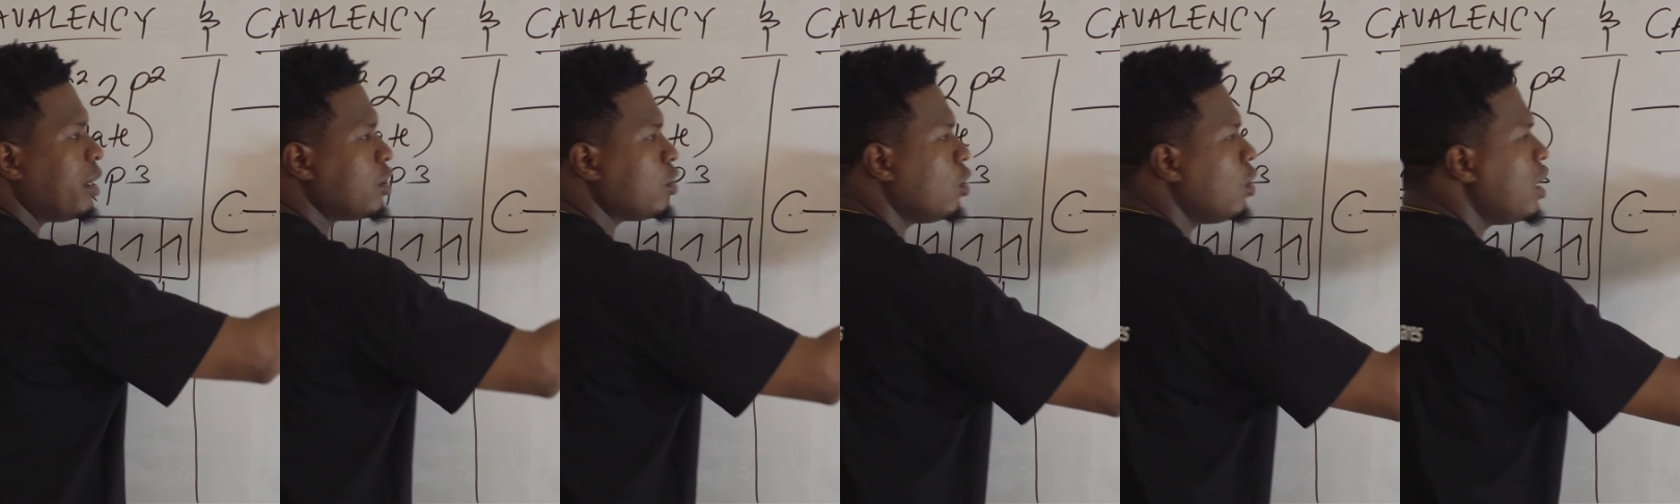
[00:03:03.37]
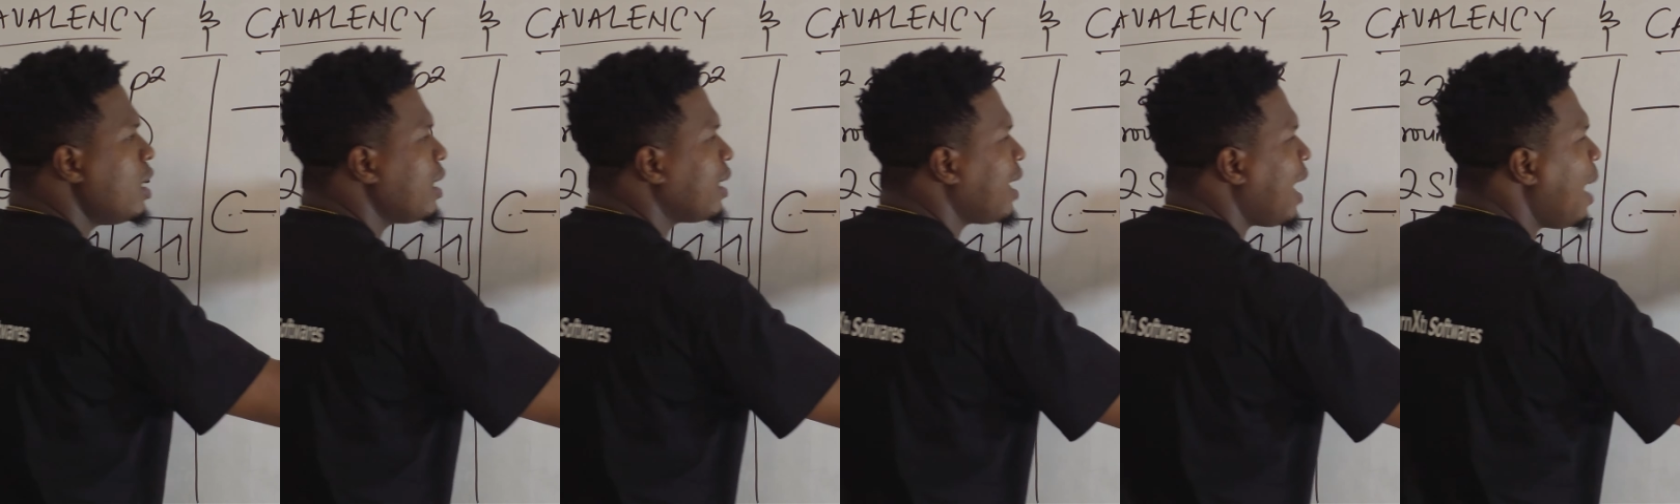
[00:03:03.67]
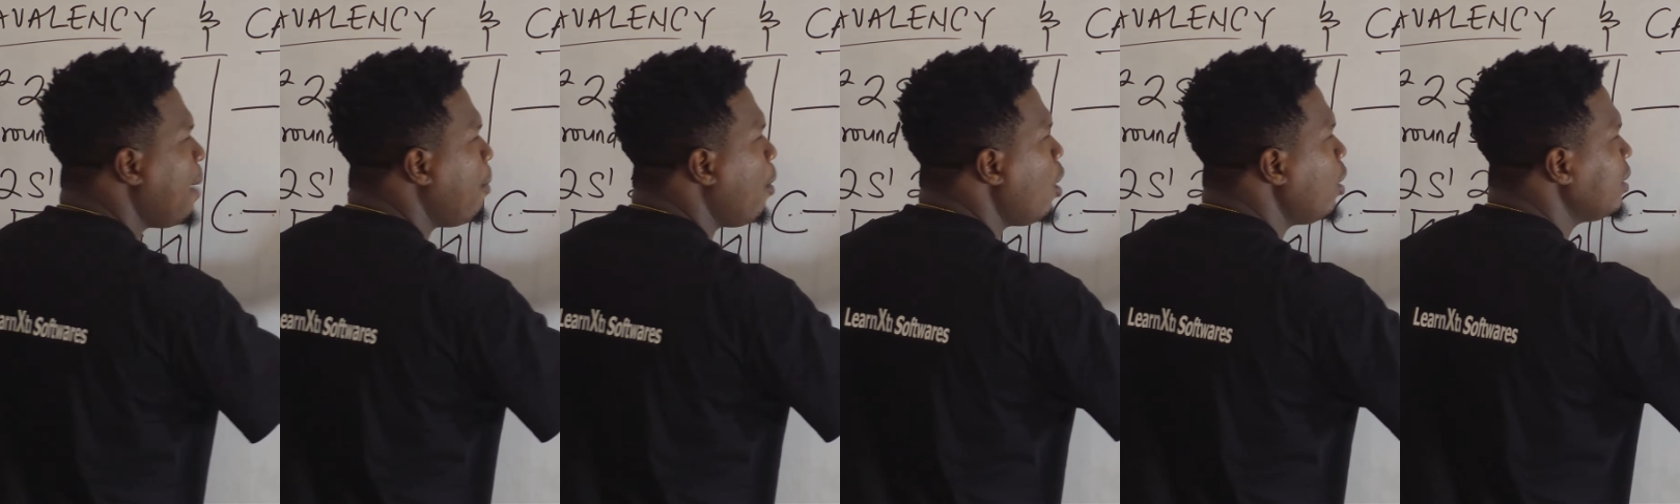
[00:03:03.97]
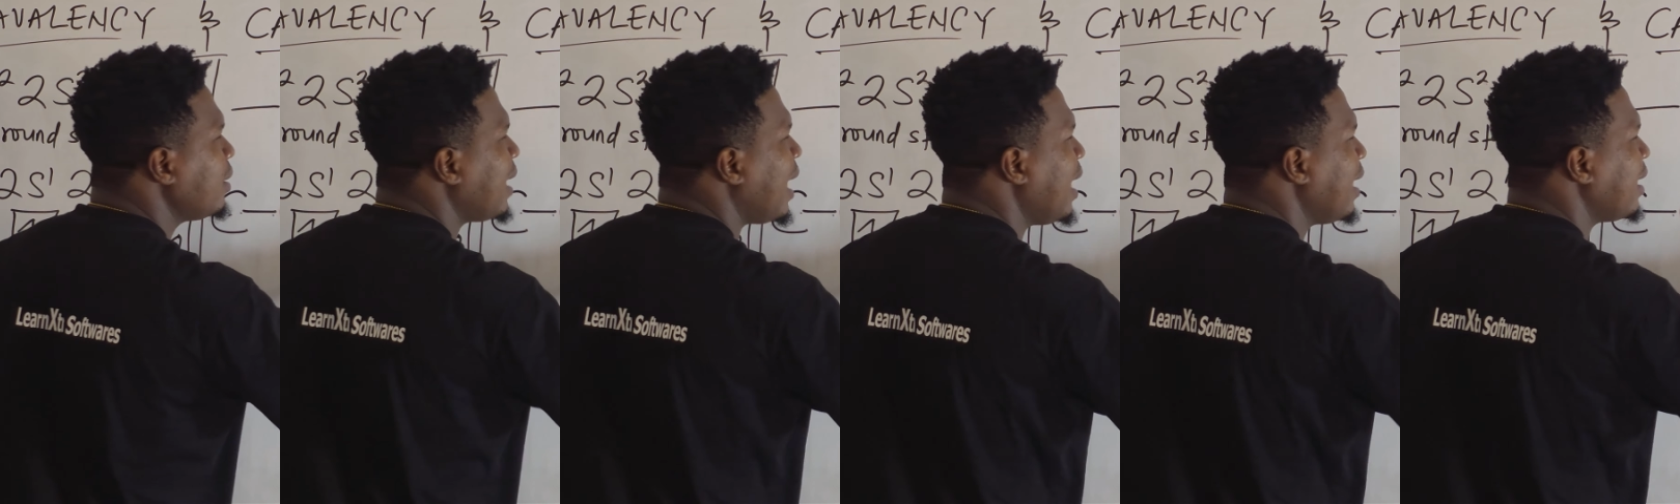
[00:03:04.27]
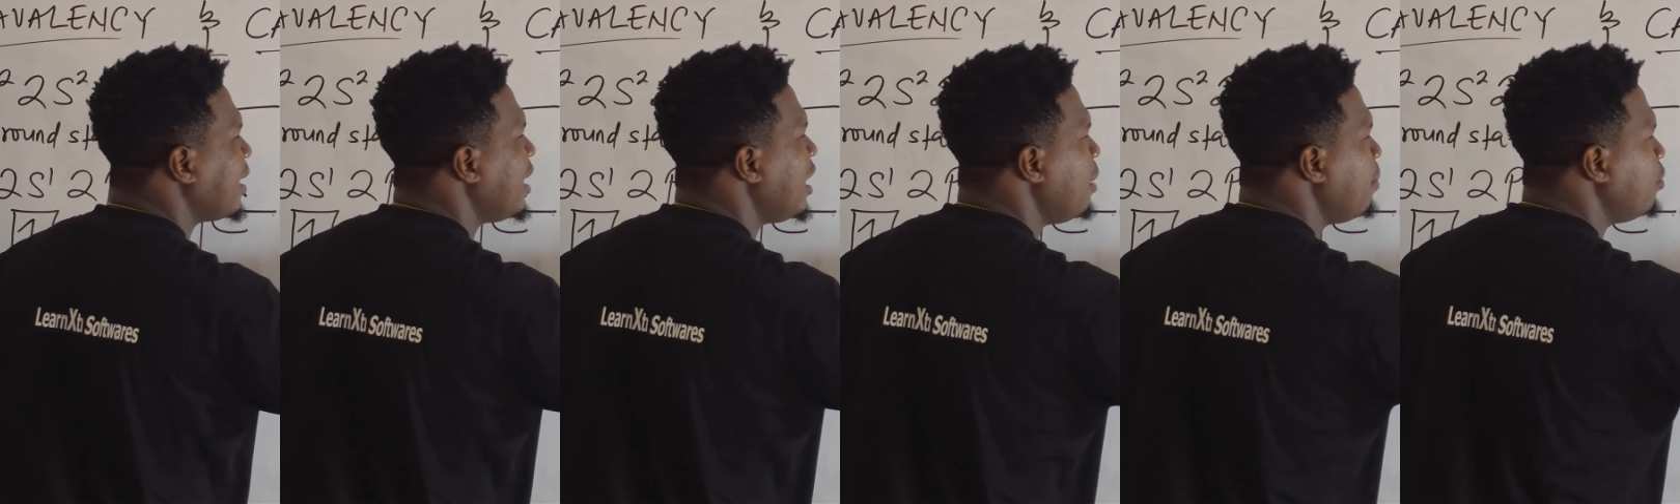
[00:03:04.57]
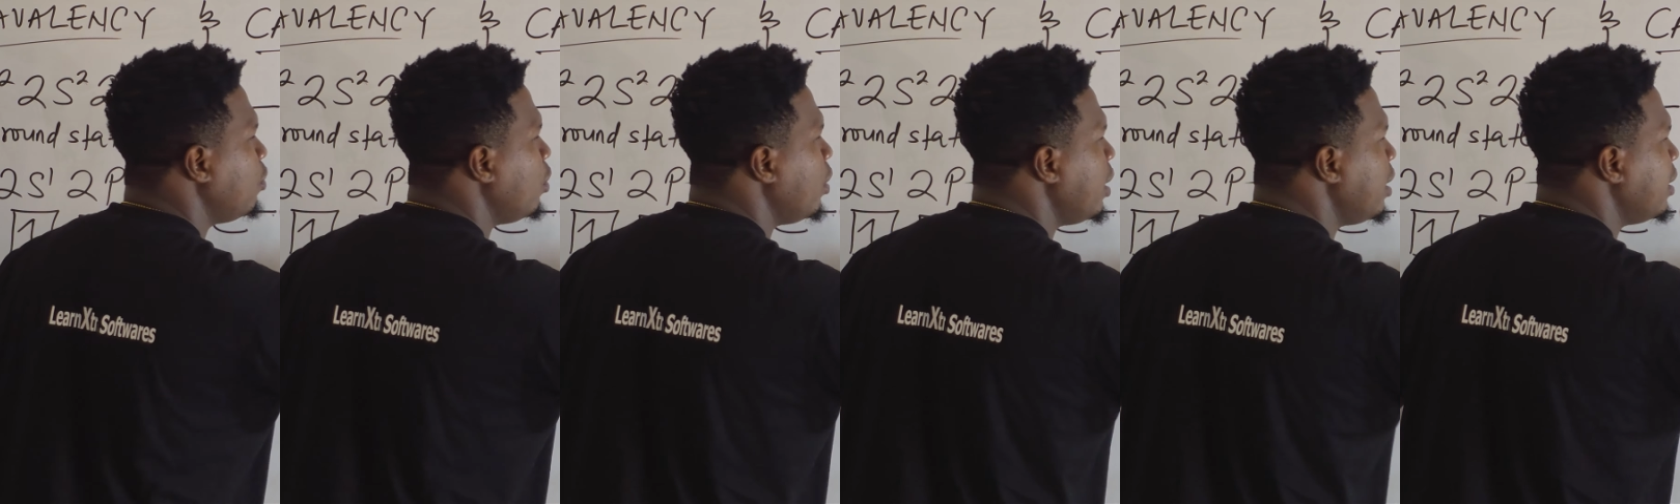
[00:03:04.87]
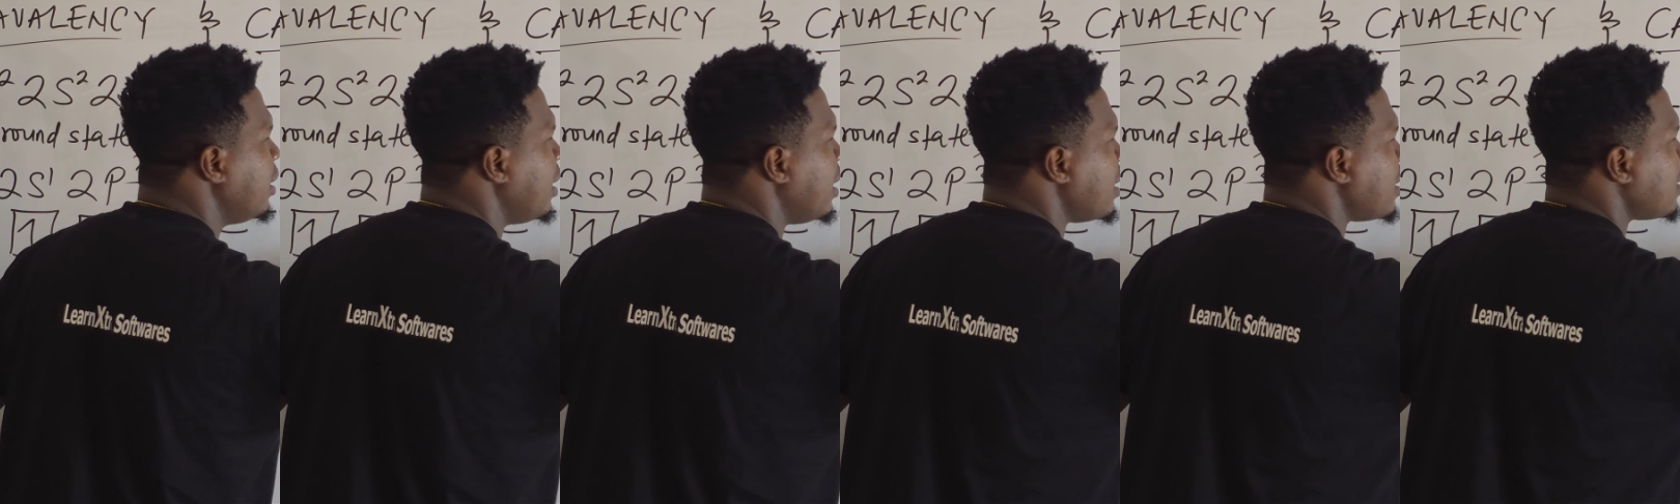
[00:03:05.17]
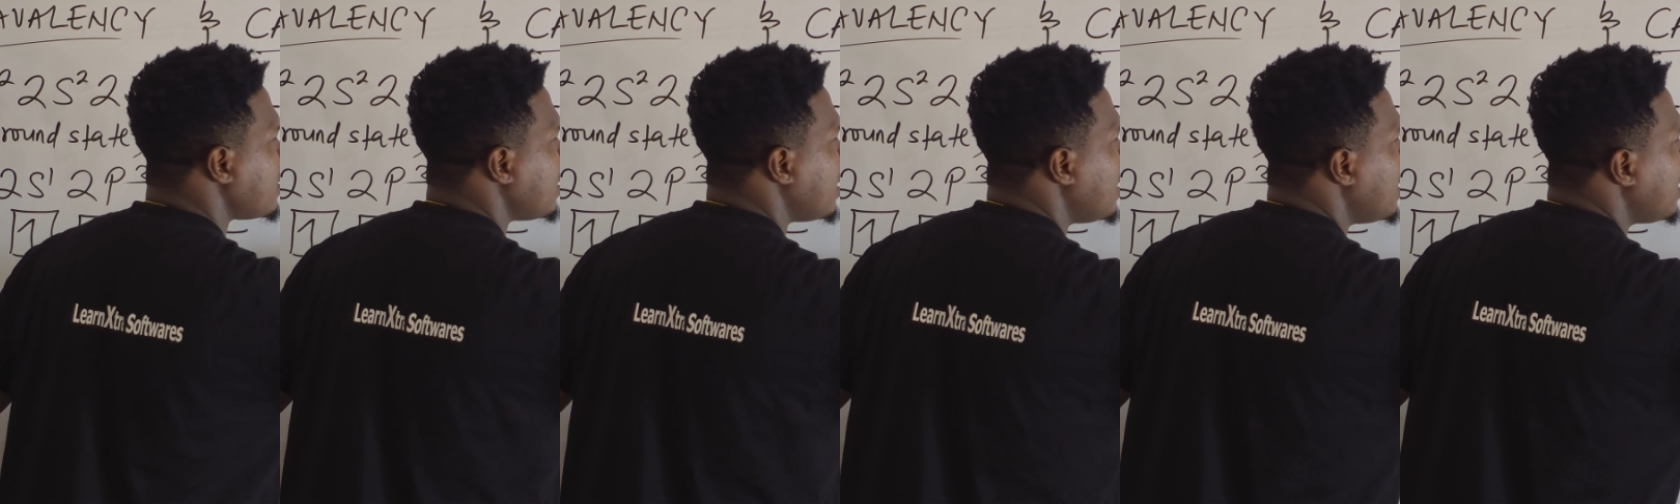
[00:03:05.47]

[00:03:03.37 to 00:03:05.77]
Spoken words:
So carbon can keep doing this,